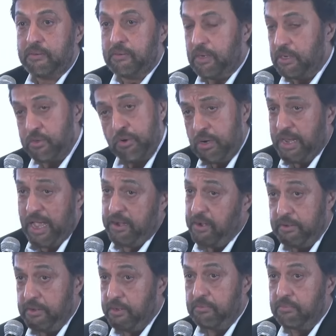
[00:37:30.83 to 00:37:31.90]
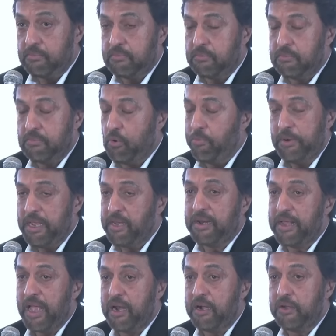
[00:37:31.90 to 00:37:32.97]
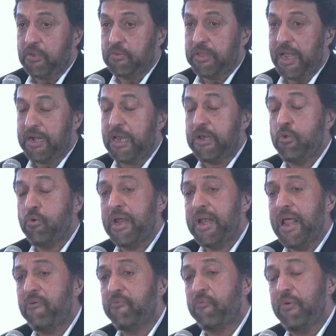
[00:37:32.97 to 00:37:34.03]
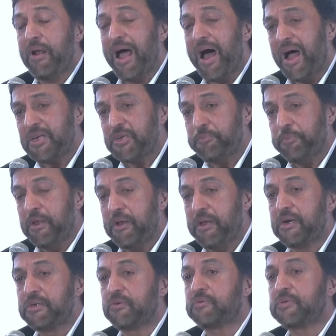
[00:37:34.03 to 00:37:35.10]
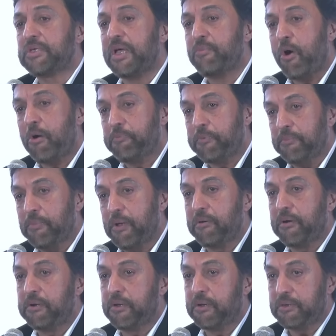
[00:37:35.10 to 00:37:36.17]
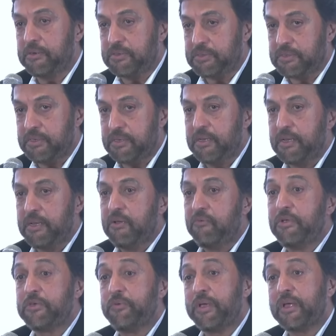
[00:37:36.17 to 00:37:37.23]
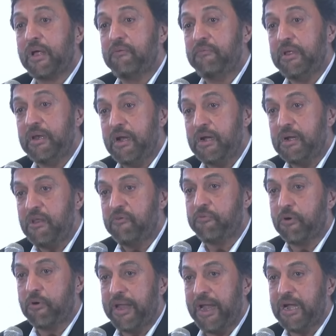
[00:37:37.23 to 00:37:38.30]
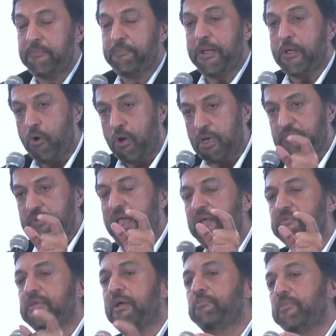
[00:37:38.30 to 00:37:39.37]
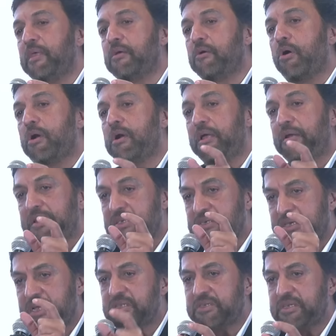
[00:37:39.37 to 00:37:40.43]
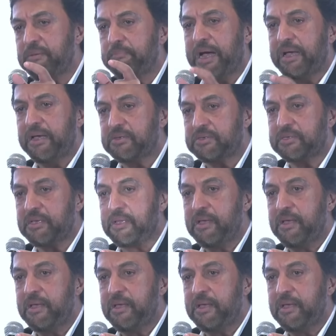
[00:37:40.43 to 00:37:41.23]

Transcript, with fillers: It's not guaranteed. Nobody can guarantee you that. And you can have large periods of suboptimal returns, which we conveniently forget because we have something called a recency bias.